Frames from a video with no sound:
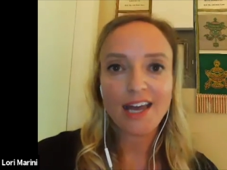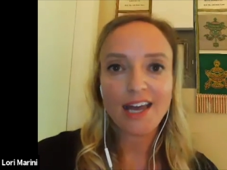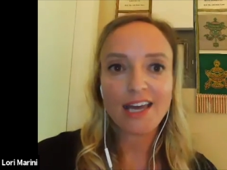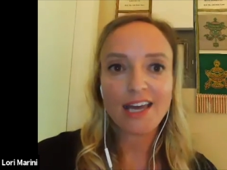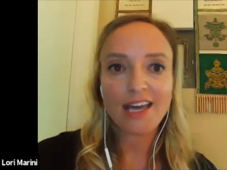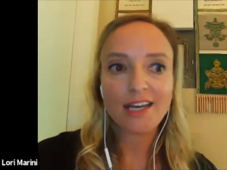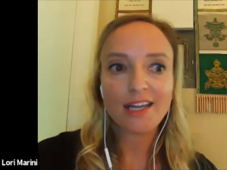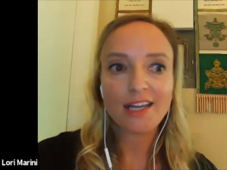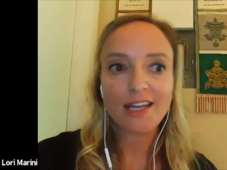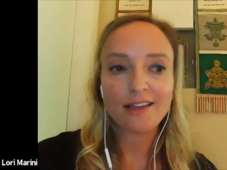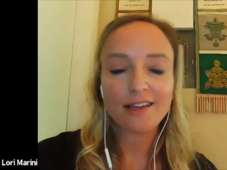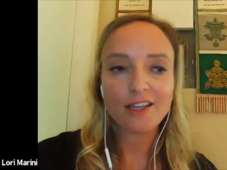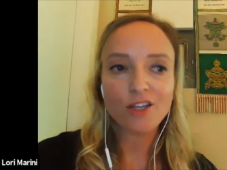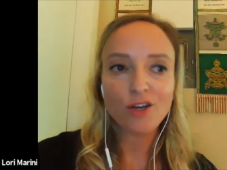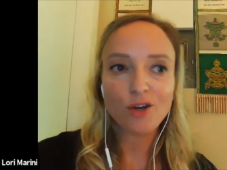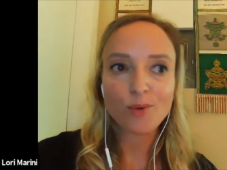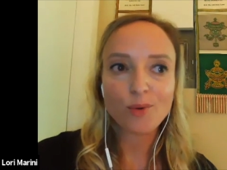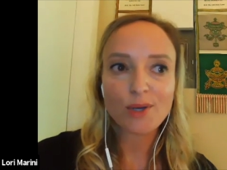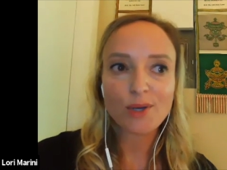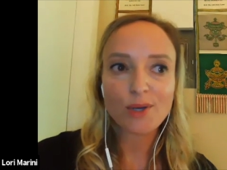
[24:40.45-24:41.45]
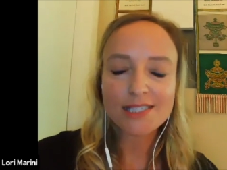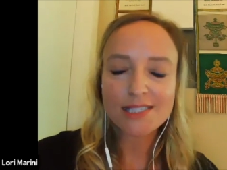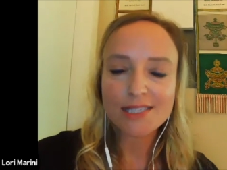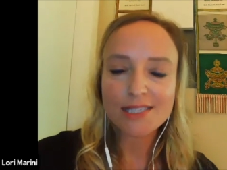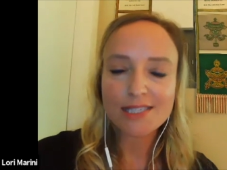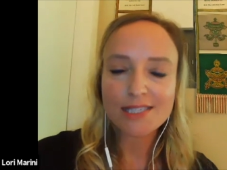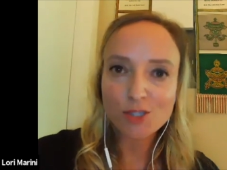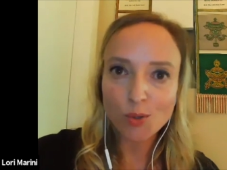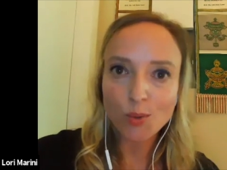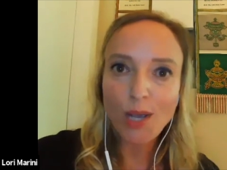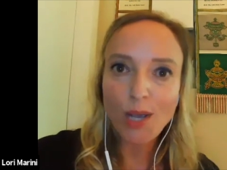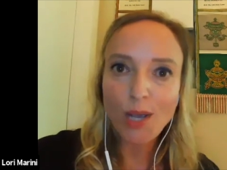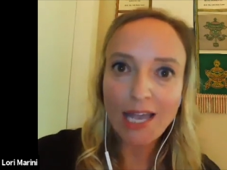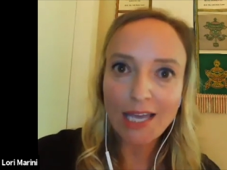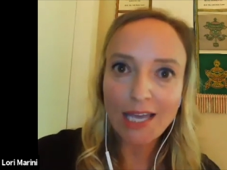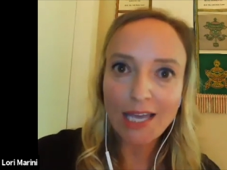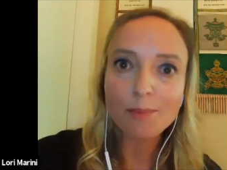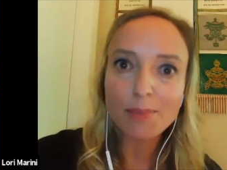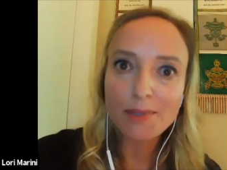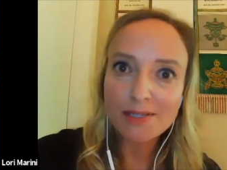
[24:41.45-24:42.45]
And, you know, it's
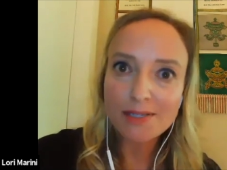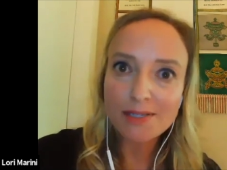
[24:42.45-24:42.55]
okay to be